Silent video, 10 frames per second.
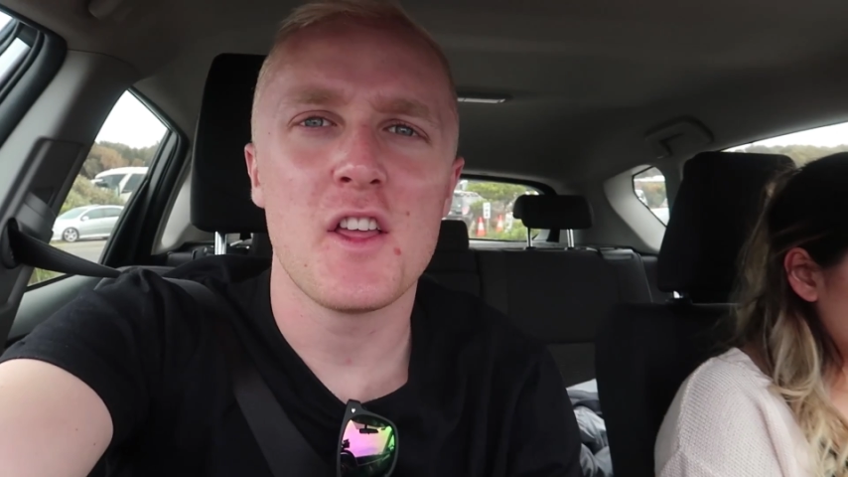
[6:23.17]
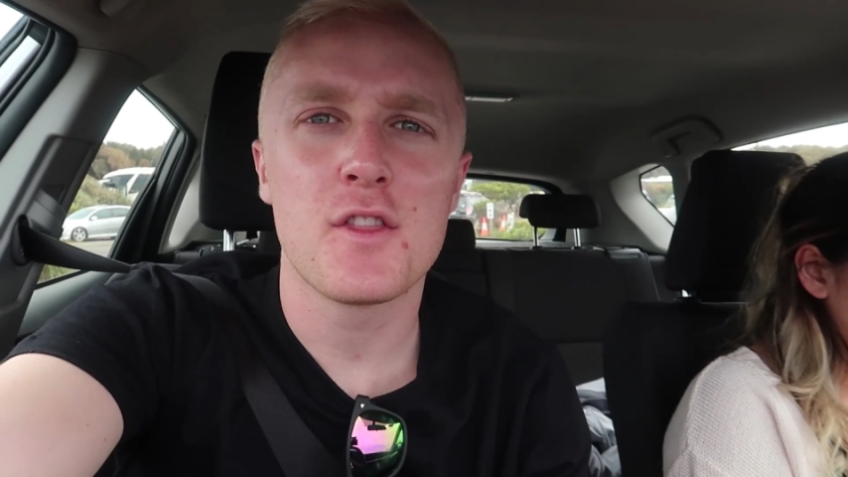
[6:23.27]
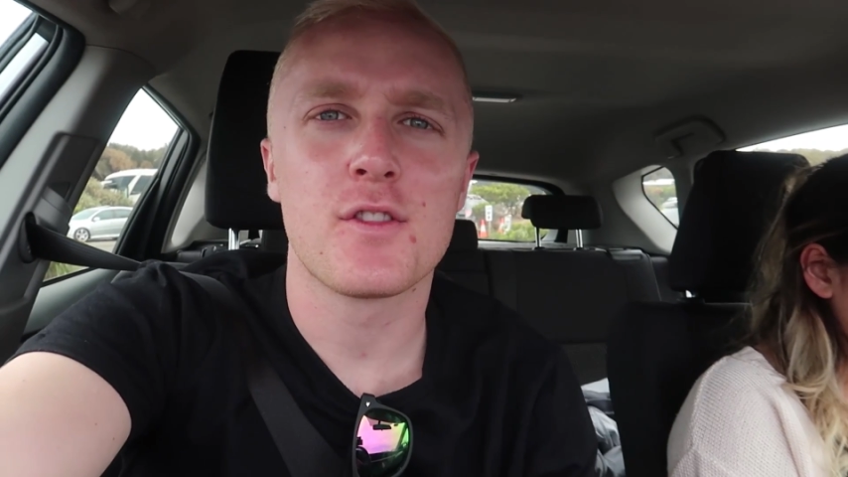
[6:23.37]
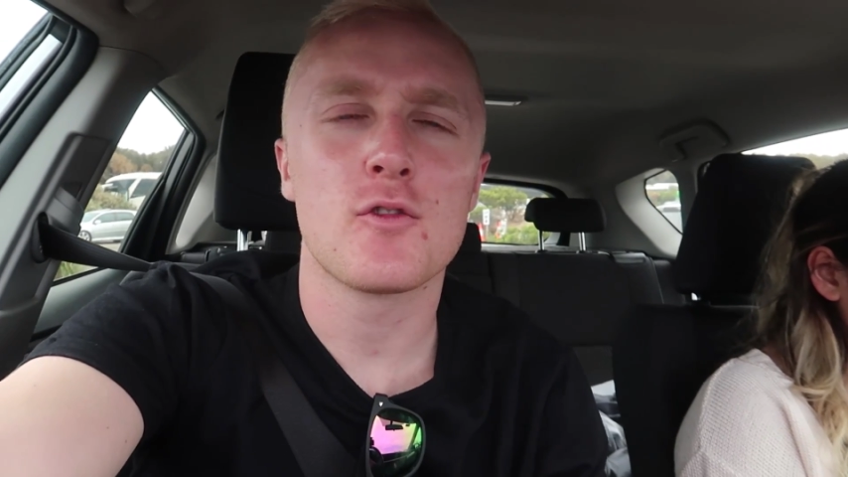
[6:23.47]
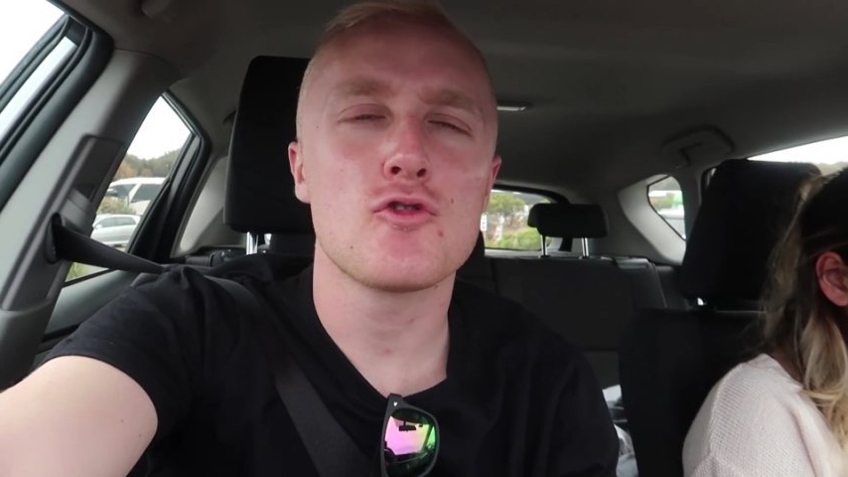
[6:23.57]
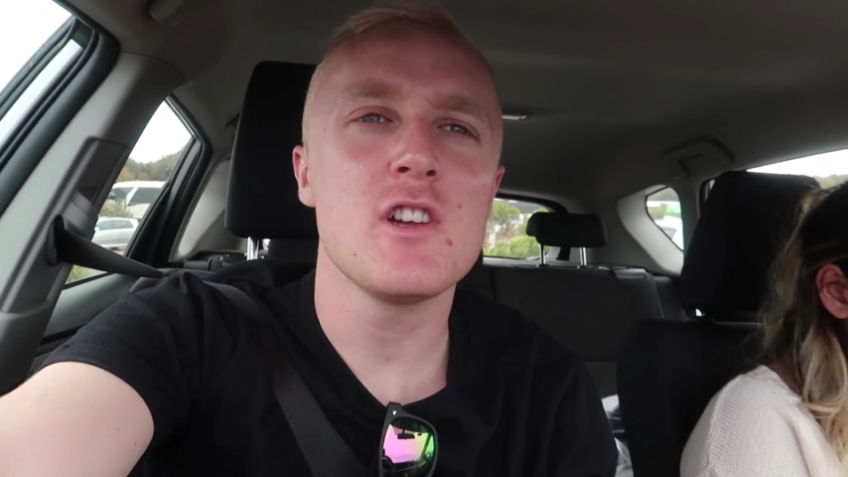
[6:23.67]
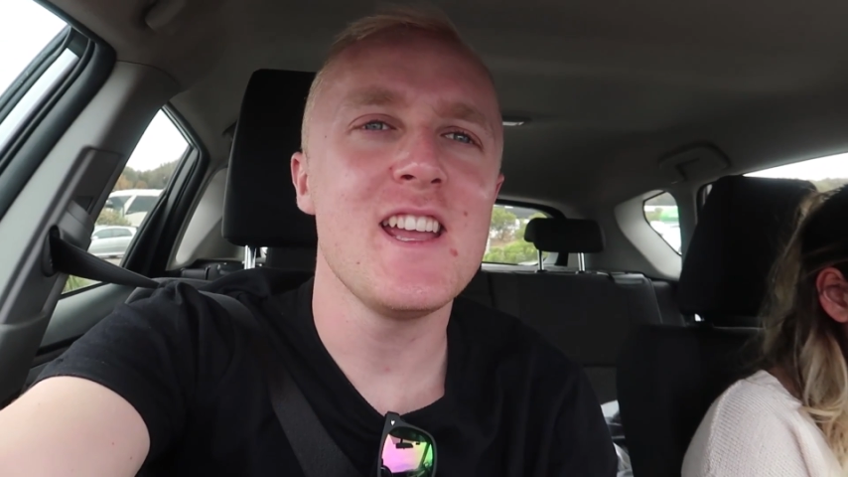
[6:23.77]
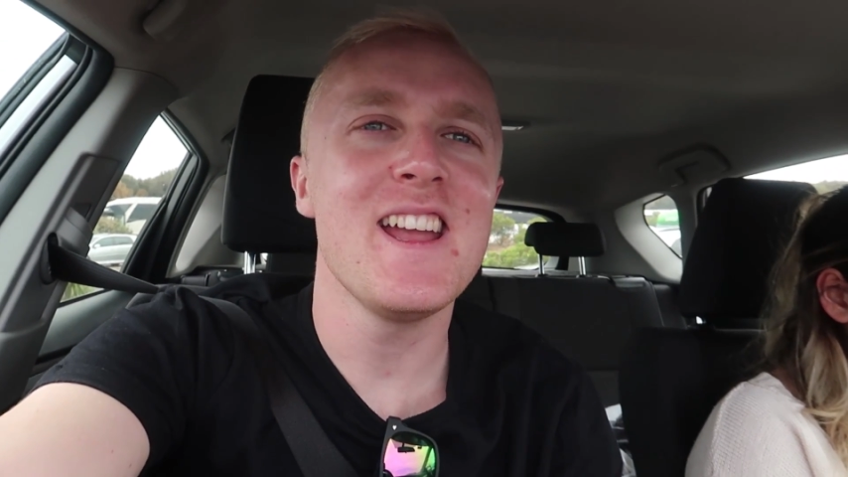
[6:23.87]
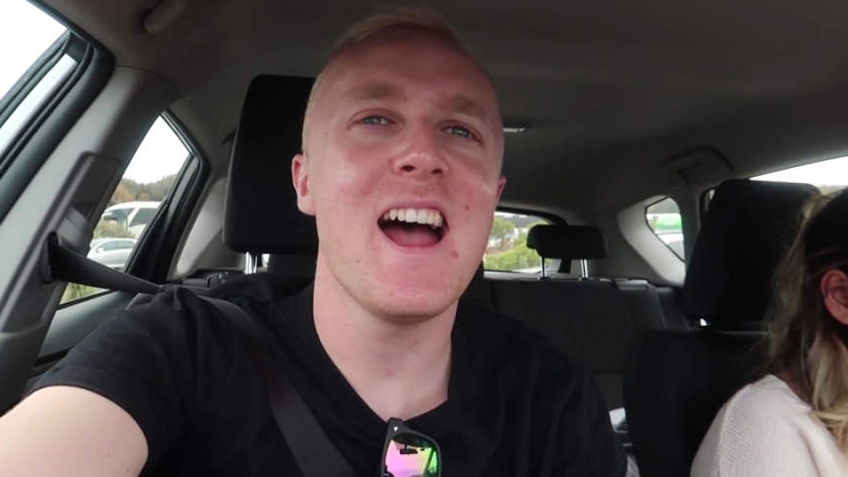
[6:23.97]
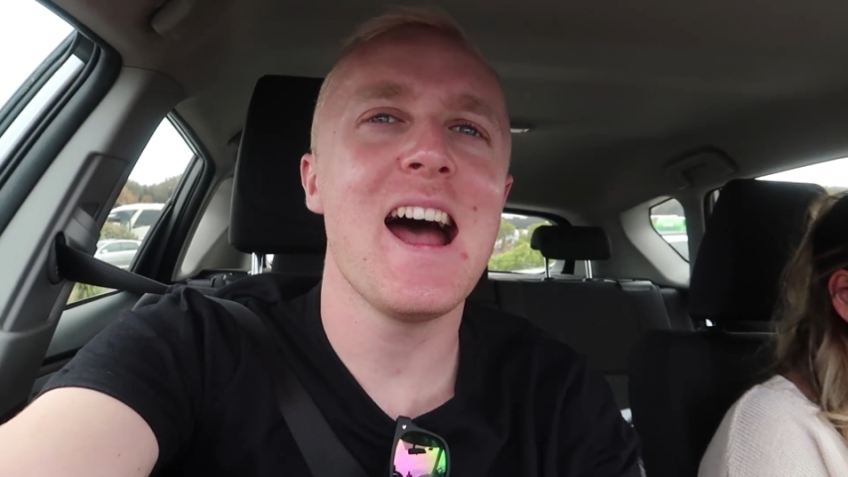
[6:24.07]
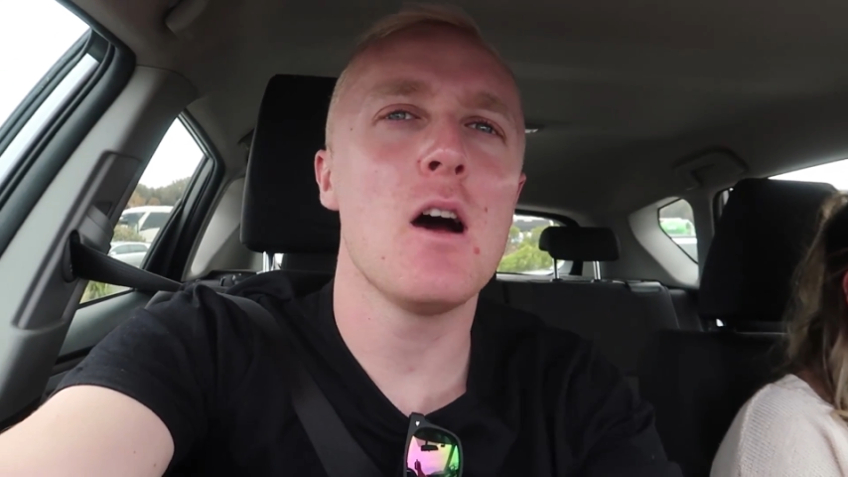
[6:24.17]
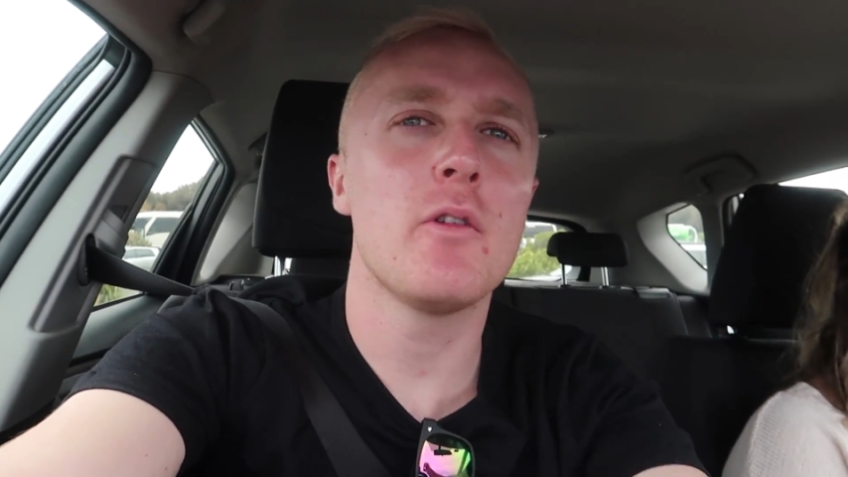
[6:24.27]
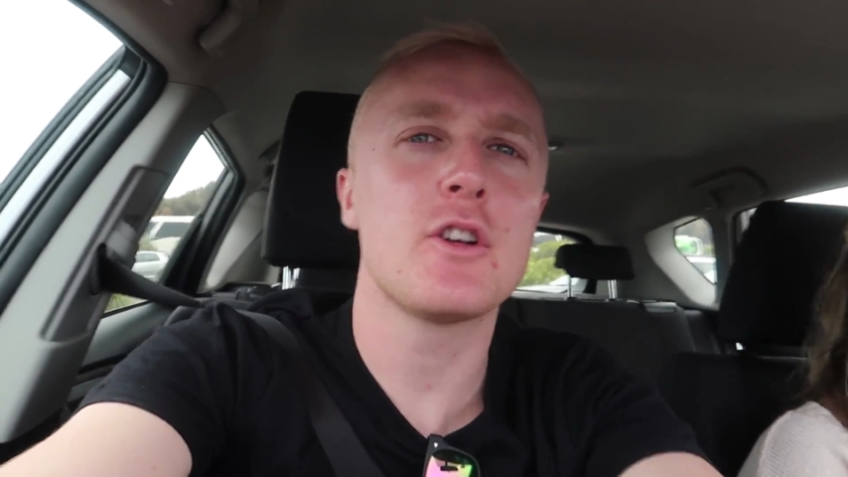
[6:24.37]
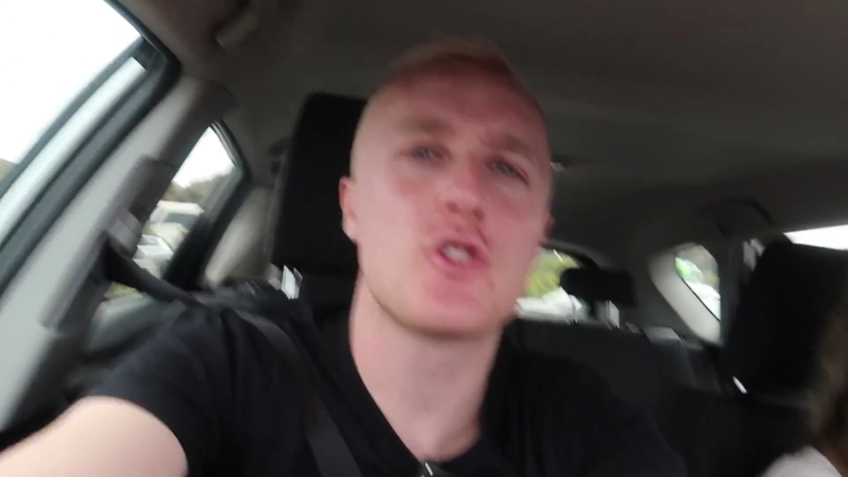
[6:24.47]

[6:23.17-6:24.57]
a three hour